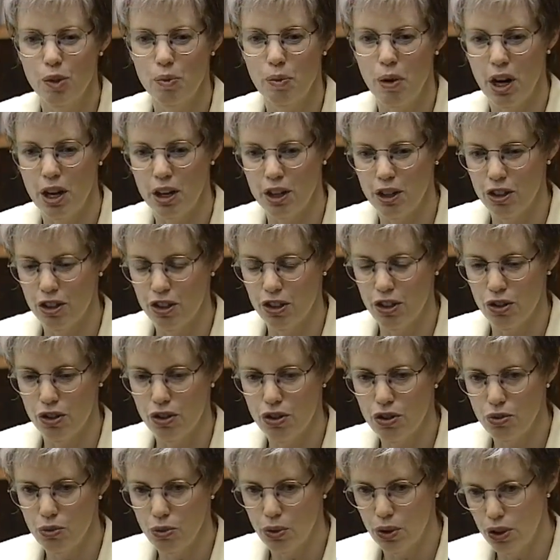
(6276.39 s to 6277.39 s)

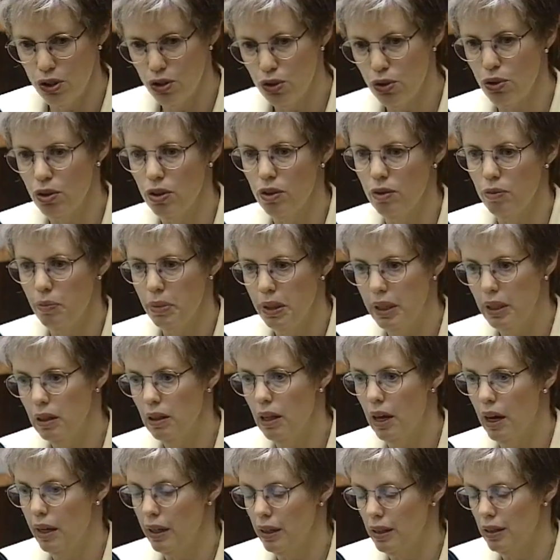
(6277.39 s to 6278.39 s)
markers would sort of be
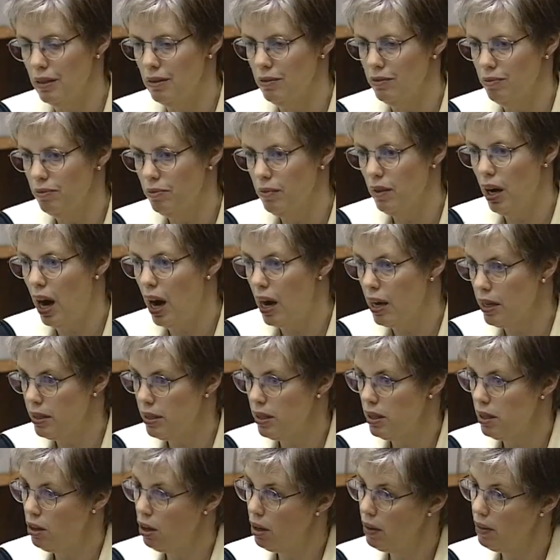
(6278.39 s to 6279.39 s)
like
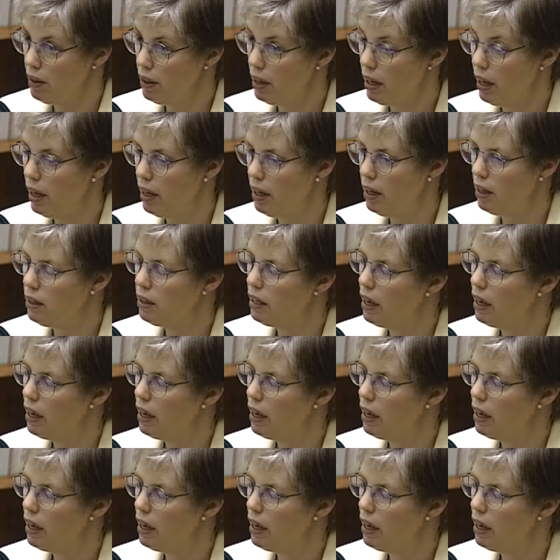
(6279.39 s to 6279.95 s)
icing on the cake.